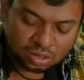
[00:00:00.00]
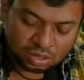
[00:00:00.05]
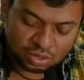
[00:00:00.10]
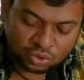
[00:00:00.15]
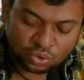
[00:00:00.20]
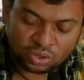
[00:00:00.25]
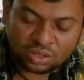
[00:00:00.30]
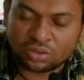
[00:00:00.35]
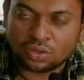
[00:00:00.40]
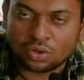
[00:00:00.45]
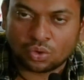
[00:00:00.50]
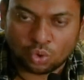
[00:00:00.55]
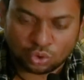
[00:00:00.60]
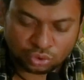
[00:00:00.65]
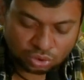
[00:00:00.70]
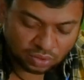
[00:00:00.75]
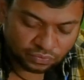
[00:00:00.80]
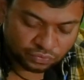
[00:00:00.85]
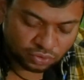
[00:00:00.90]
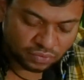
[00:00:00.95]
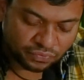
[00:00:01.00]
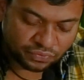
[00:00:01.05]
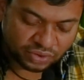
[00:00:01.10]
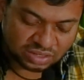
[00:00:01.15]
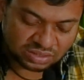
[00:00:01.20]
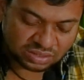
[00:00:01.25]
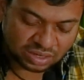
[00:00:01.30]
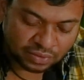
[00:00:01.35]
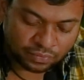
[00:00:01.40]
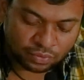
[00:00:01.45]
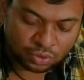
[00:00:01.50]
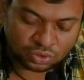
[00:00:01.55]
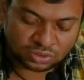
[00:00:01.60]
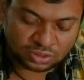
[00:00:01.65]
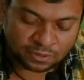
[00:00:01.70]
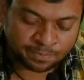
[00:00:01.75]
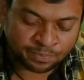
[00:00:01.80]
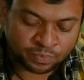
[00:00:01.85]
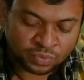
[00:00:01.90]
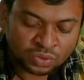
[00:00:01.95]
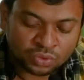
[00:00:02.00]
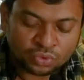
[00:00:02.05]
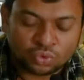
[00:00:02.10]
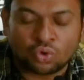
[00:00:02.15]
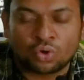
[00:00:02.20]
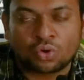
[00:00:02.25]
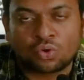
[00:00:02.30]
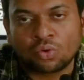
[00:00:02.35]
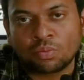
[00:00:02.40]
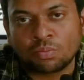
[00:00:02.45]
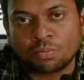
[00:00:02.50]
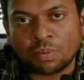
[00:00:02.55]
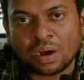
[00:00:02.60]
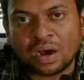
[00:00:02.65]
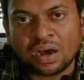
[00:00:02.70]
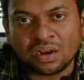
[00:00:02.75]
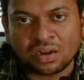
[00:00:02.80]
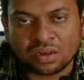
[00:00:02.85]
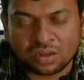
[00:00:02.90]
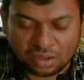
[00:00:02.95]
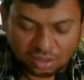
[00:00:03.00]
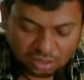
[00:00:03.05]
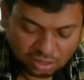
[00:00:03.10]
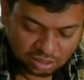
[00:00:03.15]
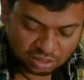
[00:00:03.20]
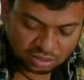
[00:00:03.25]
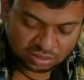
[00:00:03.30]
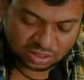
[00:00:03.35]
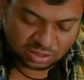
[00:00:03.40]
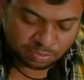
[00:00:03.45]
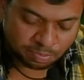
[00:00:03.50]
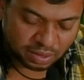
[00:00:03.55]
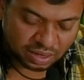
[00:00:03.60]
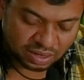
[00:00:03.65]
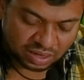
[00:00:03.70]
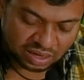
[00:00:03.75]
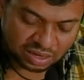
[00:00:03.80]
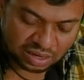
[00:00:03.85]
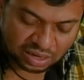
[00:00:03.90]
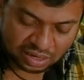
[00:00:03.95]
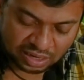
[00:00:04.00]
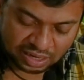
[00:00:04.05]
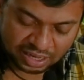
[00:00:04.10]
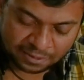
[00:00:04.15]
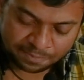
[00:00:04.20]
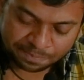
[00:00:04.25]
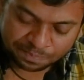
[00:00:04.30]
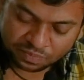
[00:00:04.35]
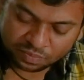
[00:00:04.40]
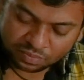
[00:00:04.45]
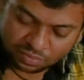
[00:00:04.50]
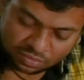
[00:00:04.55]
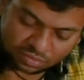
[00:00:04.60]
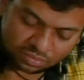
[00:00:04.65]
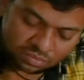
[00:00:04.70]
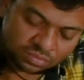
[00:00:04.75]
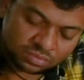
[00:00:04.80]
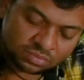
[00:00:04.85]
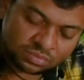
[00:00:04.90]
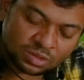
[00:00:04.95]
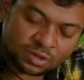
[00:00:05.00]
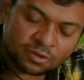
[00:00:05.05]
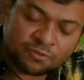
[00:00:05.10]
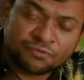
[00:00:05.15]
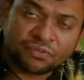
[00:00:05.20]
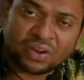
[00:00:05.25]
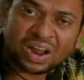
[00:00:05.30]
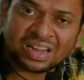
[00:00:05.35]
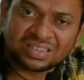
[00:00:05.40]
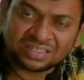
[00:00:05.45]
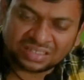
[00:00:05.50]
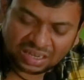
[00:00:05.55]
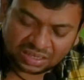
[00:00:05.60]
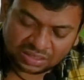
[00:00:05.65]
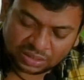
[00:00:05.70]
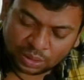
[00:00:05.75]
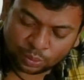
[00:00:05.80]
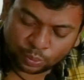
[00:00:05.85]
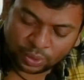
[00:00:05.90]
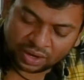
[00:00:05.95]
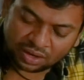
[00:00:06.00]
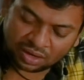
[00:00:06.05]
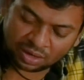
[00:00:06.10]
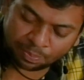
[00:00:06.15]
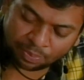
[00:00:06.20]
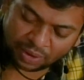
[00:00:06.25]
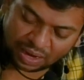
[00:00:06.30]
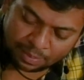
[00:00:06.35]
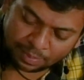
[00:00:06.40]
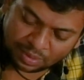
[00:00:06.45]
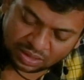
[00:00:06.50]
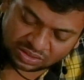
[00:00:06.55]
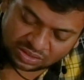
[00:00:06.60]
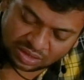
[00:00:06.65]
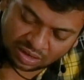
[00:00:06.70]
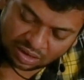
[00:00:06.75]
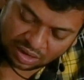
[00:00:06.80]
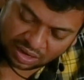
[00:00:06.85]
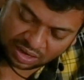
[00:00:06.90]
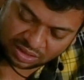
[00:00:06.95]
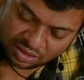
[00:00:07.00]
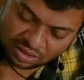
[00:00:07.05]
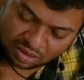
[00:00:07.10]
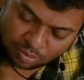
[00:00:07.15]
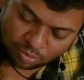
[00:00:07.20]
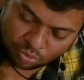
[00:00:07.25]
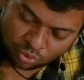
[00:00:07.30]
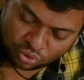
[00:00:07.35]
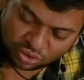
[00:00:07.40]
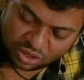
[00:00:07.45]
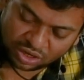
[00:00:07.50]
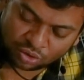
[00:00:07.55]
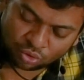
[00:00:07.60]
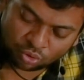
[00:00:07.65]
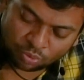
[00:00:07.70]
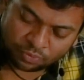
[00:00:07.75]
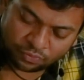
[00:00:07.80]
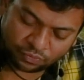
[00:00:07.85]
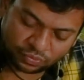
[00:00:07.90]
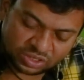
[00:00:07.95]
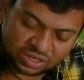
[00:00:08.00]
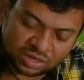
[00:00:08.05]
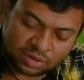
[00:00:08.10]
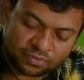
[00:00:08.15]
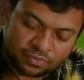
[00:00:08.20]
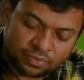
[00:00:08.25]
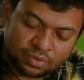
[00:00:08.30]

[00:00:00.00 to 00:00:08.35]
during the course of your French Revolution. So to mark this particular day, France has invited Prime Minister Narendra Modi to visit